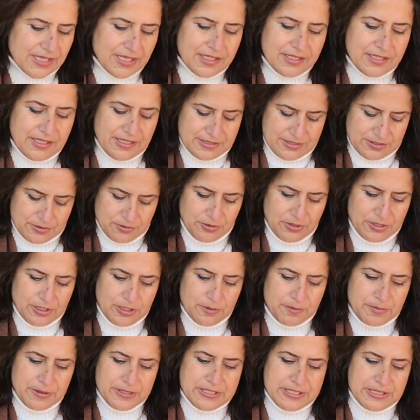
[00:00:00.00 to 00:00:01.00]
Let's go a
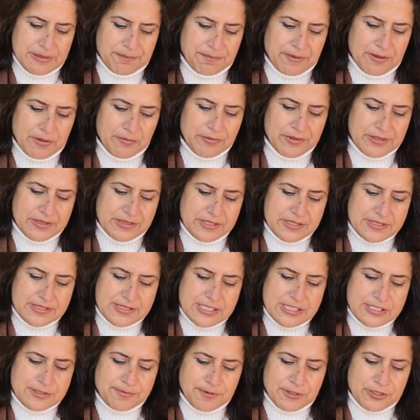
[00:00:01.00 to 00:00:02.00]
little bit deeper with this
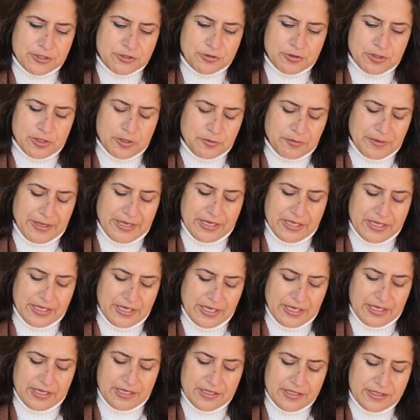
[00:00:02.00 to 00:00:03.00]
spiritual
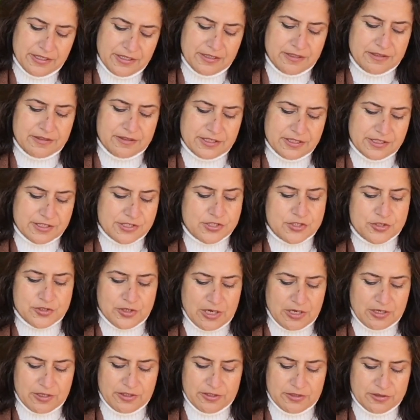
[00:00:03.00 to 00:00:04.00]
awakening, the
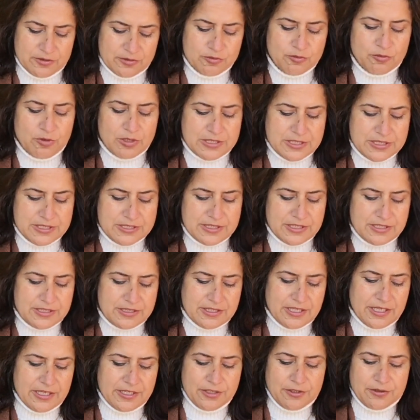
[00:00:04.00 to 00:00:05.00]
struggle. What is it
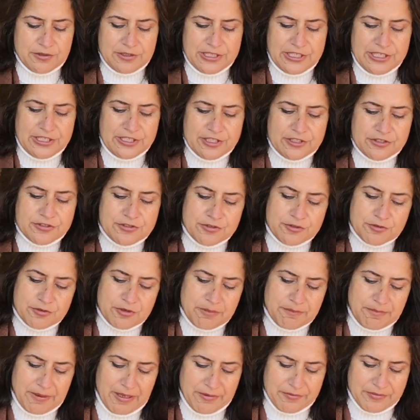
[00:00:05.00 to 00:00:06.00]
that you're needing to know
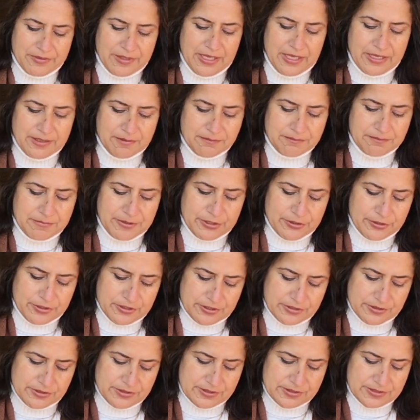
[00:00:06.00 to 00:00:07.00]
about that?
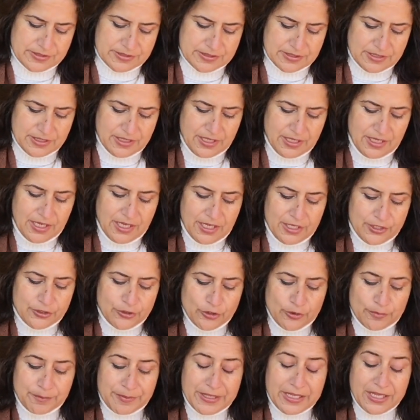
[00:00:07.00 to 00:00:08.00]
Miracles.
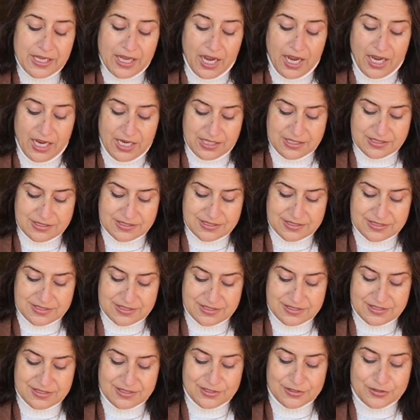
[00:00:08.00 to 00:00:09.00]
You're being asked
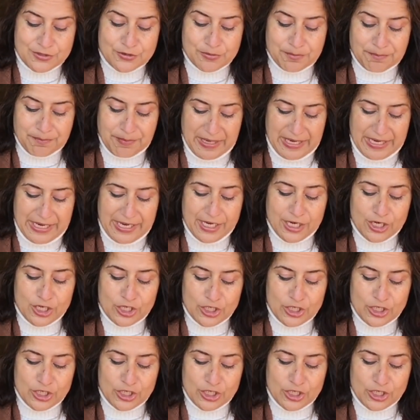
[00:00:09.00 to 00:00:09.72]
to pay